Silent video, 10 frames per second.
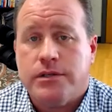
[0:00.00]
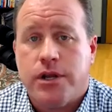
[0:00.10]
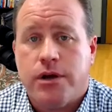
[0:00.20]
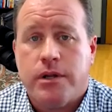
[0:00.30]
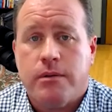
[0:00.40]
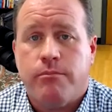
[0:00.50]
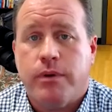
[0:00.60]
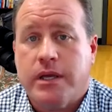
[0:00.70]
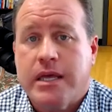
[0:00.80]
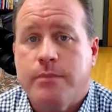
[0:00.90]

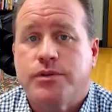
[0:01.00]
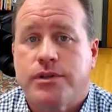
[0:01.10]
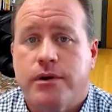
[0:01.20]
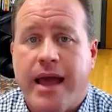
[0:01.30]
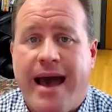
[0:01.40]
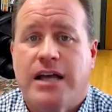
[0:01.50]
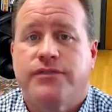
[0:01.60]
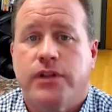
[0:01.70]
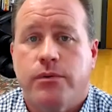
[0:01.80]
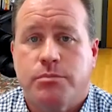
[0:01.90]
It keeps their cash
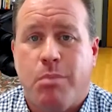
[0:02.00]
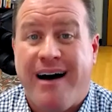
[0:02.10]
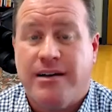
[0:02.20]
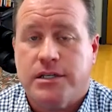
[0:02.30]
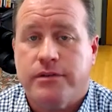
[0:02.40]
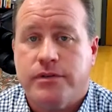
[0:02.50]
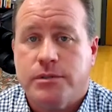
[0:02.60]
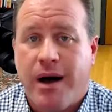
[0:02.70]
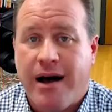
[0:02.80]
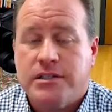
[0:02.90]
flow as positive as
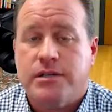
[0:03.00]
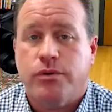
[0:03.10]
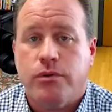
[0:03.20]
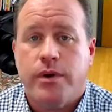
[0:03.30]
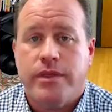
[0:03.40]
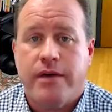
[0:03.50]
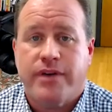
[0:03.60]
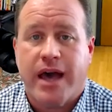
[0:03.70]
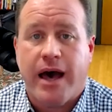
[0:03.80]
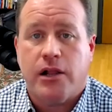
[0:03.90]
possible when they've
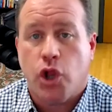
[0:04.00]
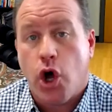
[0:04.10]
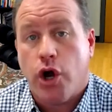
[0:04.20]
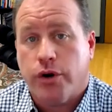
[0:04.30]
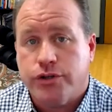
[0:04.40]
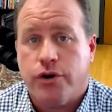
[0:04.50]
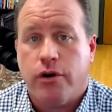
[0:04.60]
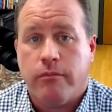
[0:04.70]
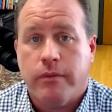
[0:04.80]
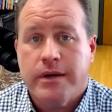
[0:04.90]
got a longer
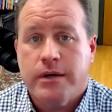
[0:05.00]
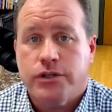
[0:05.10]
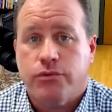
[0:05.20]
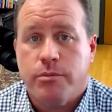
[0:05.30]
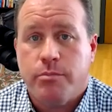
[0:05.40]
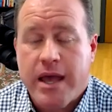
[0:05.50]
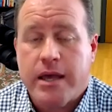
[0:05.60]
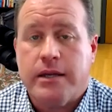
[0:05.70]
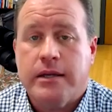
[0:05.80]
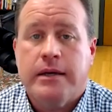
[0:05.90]
term to repay
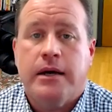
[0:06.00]
it.